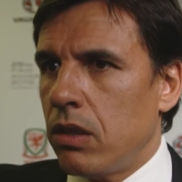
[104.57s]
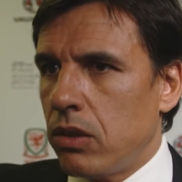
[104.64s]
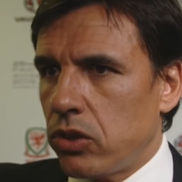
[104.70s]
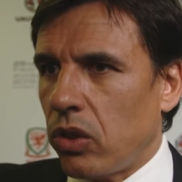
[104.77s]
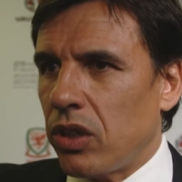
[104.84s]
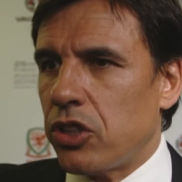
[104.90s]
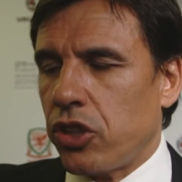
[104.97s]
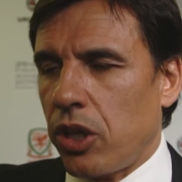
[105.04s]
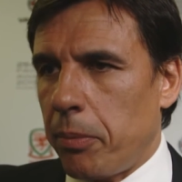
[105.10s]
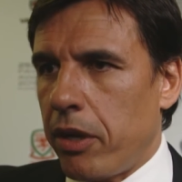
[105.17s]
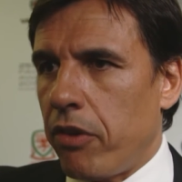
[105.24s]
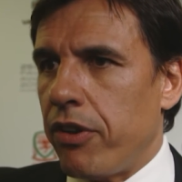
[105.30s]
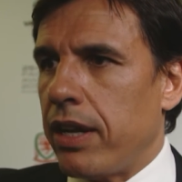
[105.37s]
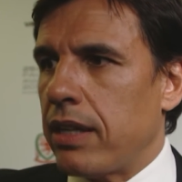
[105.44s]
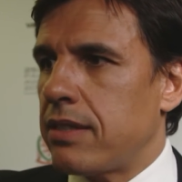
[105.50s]
So this is going to be
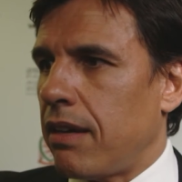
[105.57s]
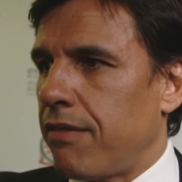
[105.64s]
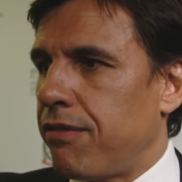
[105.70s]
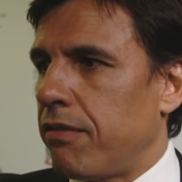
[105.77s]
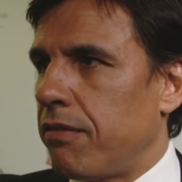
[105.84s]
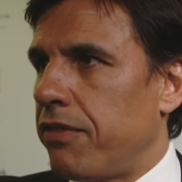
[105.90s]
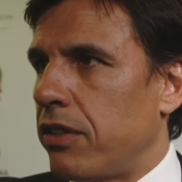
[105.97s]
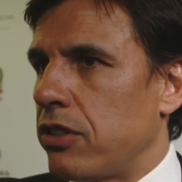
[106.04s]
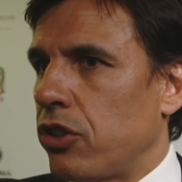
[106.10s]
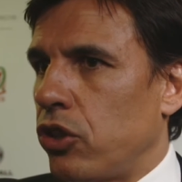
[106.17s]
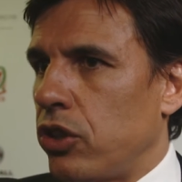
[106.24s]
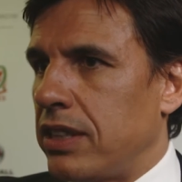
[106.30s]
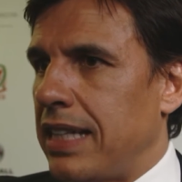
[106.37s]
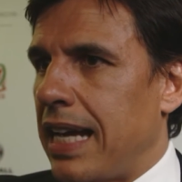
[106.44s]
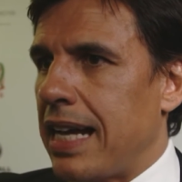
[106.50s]
a real tough one for us, a
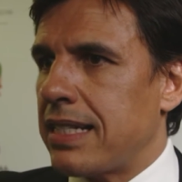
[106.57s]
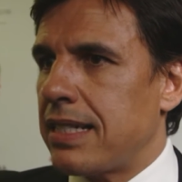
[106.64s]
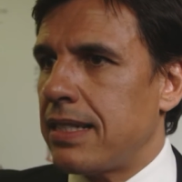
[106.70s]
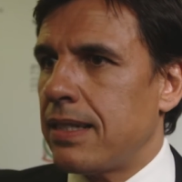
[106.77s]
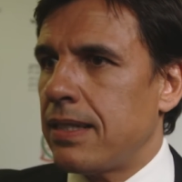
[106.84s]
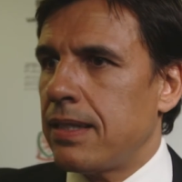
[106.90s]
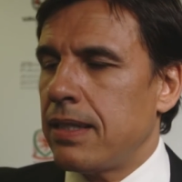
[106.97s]
good test.